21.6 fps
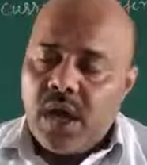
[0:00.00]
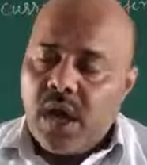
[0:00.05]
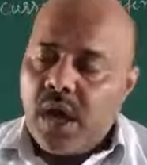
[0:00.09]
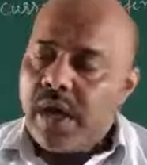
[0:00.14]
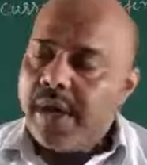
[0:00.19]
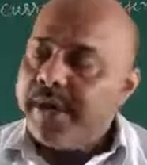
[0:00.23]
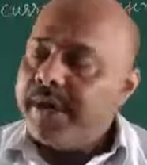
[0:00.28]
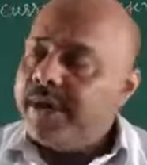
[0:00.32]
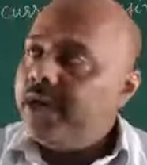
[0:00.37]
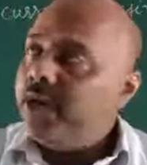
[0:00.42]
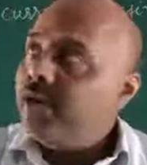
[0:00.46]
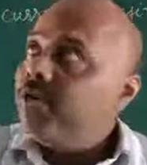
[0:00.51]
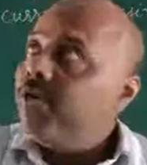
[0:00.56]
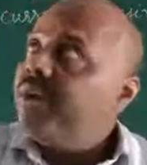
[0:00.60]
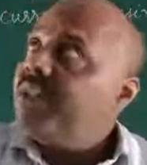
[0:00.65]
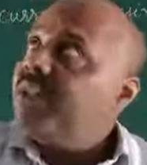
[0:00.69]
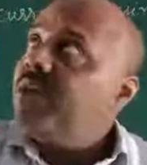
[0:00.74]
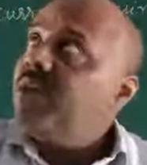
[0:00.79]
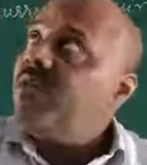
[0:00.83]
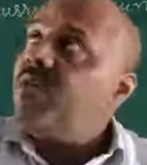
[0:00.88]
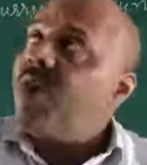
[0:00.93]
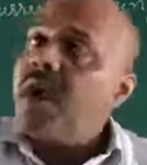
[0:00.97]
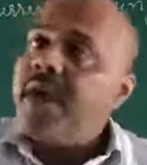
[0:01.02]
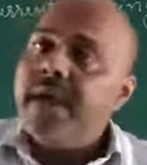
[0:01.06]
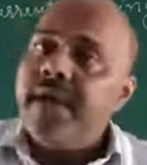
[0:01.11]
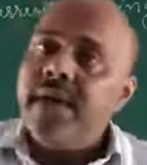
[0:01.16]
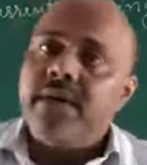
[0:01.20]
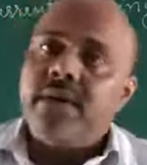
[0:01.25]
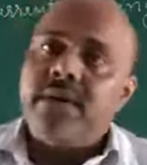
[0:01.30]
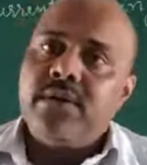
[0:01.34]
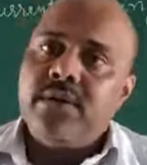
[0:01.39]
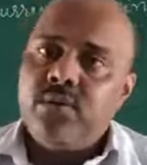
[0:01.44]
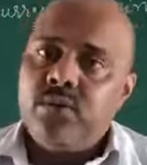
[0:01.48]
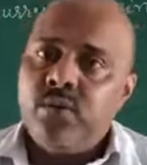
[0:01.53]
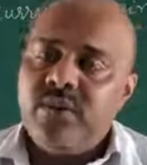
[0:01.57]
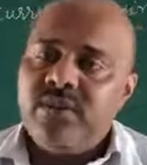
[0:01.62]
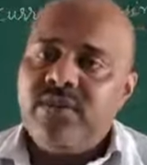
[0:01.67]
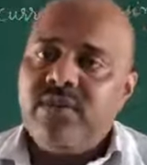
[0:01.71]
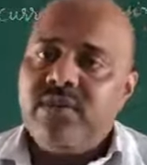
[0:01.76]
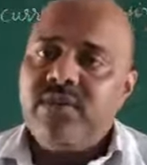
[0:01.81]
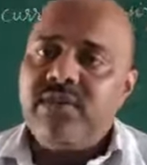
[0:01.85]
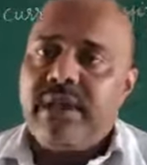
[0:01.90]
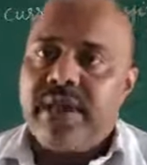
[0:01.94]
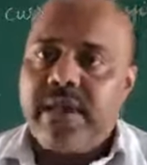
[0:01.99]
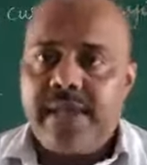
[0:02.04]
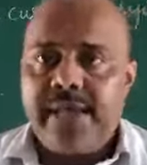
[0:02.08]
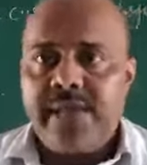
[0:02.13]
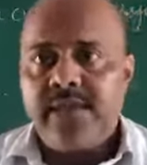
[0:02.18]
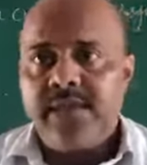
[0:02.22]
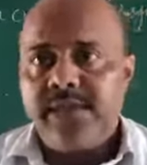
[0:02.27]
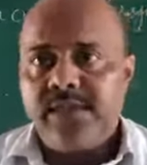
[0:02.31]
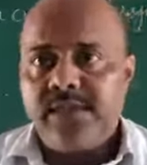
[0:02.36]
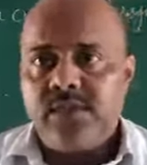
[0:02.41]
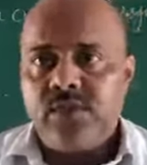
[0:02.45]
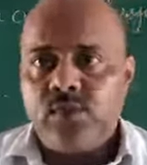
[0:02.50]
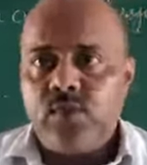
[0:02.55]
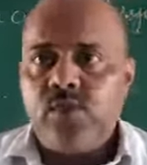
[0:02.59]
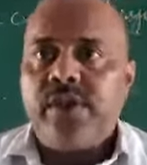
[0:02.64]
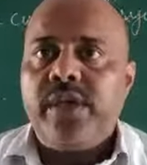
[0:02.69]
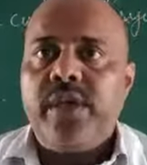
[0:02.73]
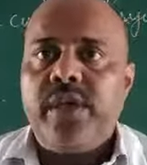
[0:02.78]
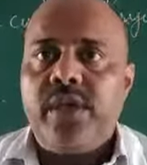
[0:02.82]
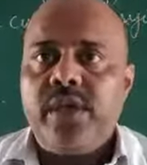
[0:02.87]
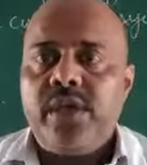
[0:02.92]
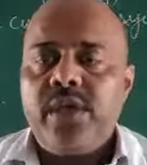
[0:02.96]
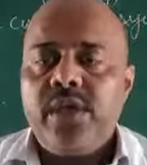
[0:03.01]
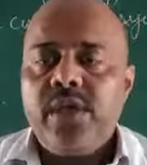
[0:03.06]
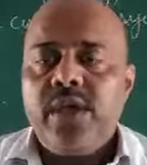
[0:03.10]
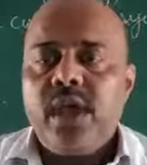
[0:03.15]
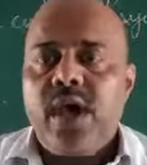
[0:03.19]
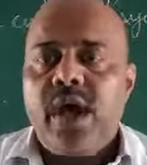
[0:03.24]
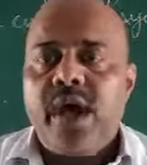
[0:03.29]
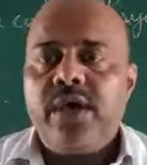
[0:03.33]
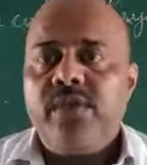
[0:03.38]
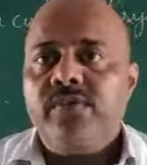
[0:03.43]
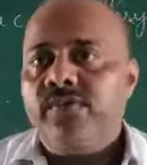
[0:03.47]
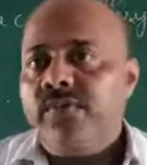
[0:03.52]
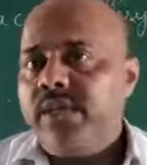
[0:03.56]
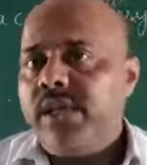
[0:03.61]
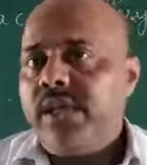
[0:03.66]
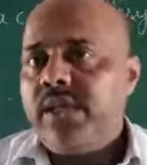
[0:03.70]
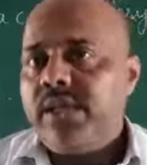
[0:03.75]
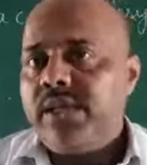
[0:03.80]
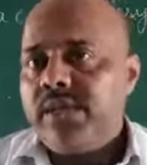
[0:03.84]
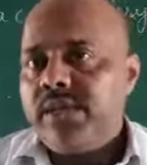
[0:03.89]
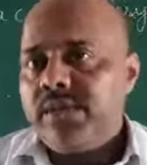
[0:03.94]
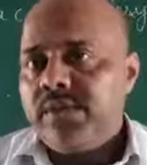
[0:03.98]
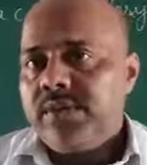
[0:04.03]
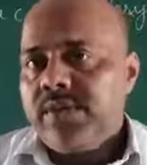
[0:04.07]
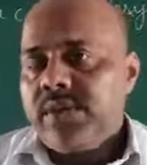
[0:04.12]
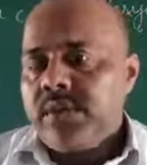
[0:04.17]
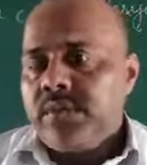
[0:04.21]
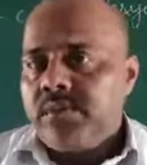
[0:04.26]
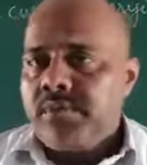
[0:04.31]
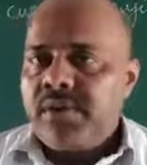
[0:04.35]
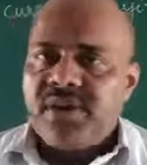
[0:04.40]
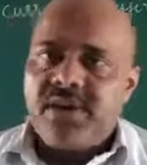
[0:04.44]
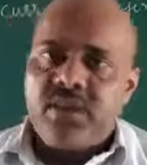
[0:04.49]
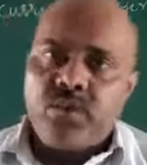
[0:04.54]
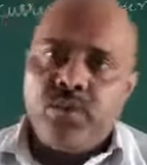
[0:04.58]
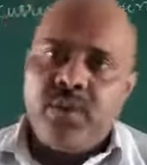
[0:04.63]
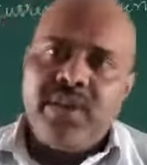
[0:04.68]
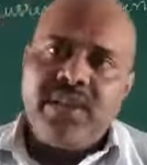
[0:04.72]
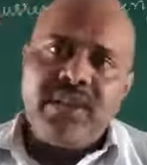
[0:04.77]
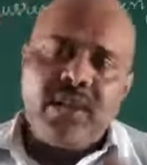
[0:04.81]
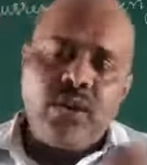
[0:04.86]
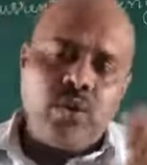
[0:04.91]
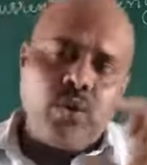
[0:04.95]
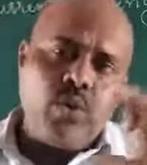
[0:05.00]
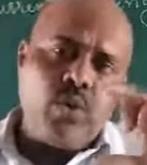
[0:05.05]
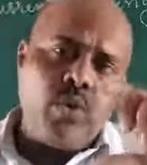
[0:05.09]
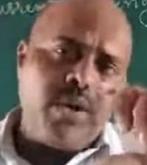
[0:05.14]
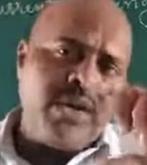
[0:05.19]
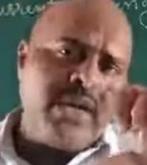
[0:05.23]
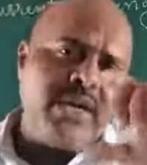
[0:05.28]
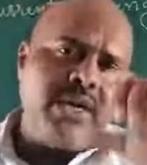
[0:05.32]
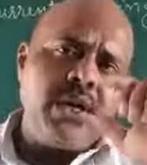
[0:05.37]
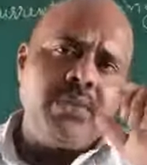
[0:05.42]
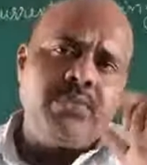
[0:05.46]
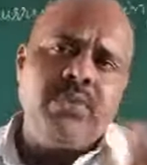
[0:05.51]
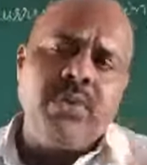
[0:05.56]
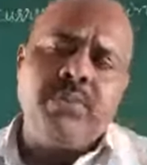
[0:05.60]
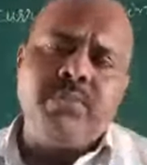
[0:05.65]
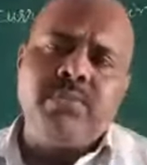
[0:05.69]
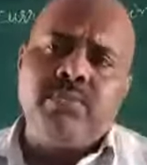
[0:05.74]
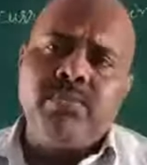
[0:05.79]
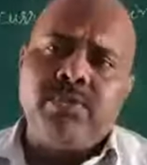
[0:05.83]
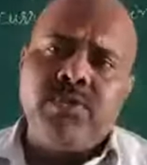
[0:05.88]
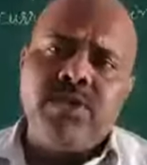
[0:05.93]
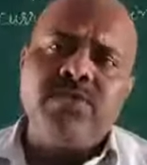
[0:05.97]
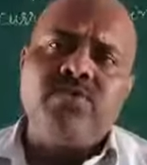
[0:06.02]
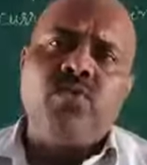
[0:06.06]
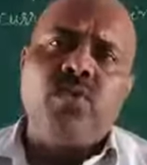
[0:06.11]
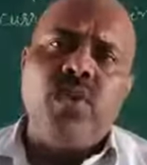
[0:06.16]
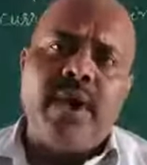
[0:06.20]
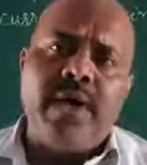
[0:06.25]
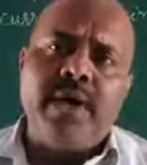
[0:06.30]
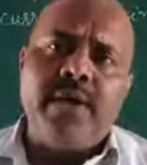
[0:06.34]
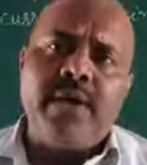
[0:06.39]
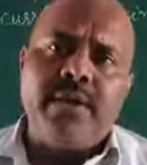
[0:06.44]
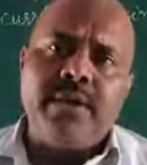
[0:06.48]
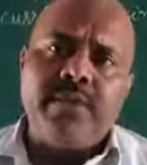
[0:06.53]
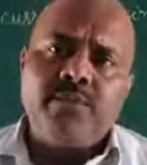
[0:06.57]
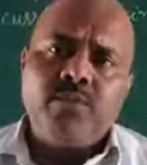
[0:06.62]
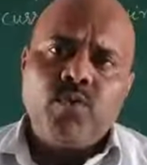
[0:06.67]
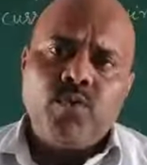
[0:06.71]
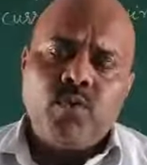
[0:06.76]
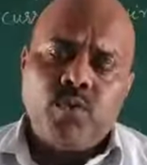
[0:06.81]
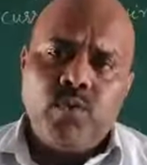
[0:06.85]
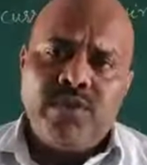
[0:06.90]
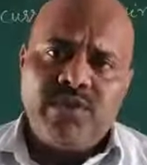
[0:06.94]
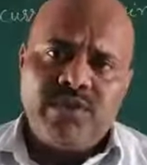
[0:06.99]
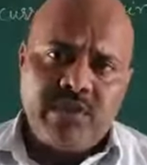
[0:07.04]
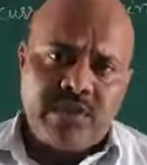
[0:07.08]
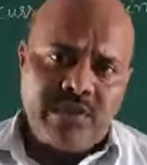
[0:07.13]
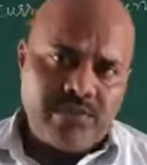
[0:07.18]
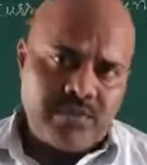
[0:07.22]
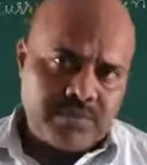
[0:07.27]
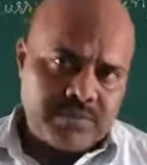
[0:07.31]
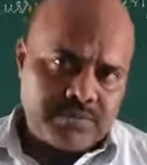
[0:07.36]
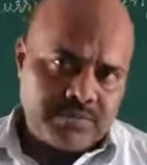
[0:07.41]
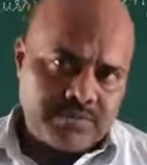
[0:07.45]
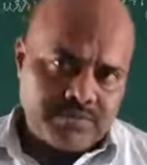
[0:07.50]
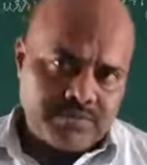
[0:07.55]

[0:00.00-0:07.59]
and when the wire which is hanged, okay, and freely, but when the lower end of this wire which is